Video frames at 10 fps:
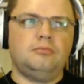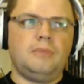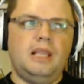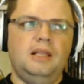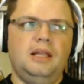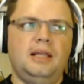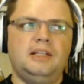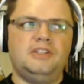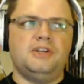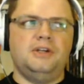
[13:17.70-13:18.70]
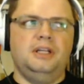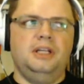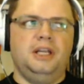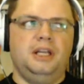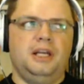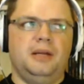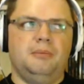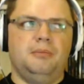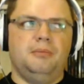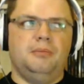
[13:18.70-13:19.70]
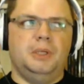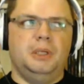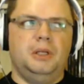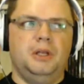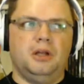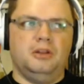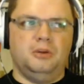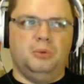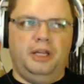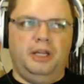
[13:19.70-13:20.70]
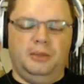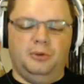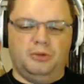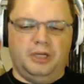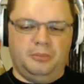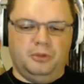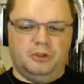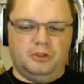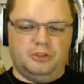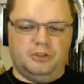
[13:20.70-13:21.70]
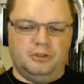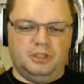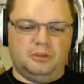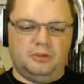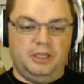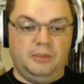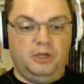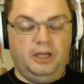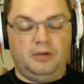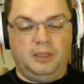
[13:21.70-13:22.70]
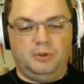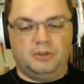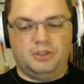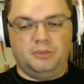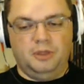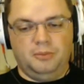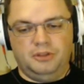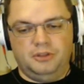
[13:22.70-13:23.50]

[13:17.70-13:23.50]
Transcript: Now, that's certainly not the way I would write books, not the right way I write books at the moment.